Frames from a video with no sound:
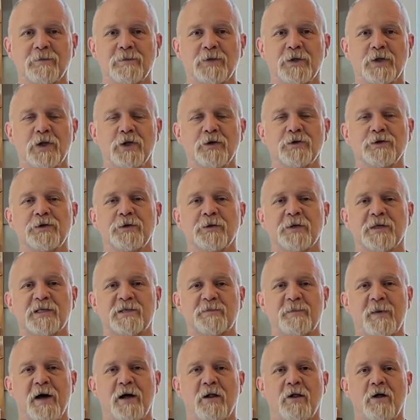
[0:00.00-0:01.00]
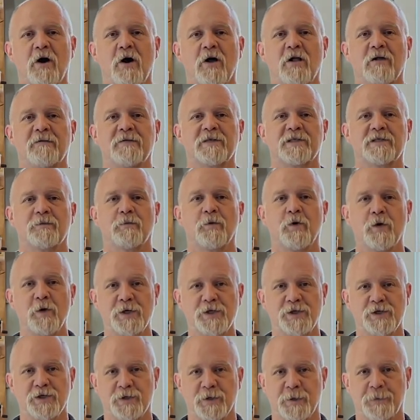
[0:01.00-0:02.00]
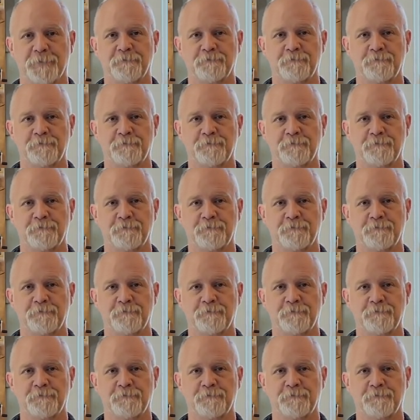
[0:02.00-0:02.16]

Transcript: glue to expel all of its moisture.